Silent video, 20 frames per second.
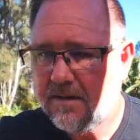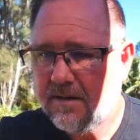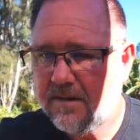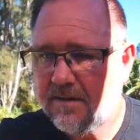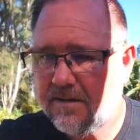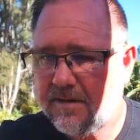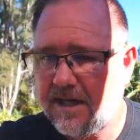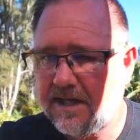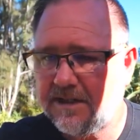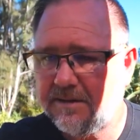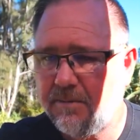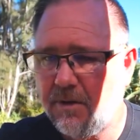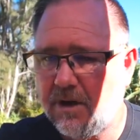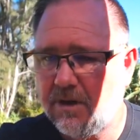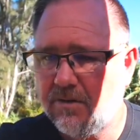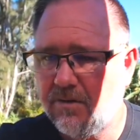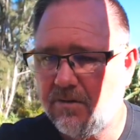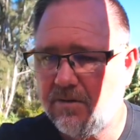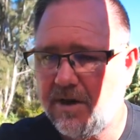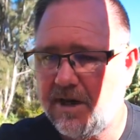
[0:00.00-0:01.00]
Thanks,
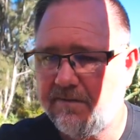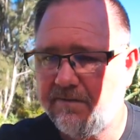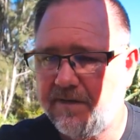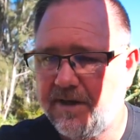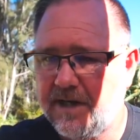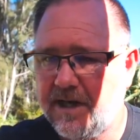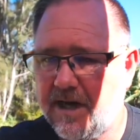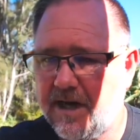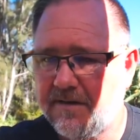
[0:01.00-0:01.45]
Michael. Great video.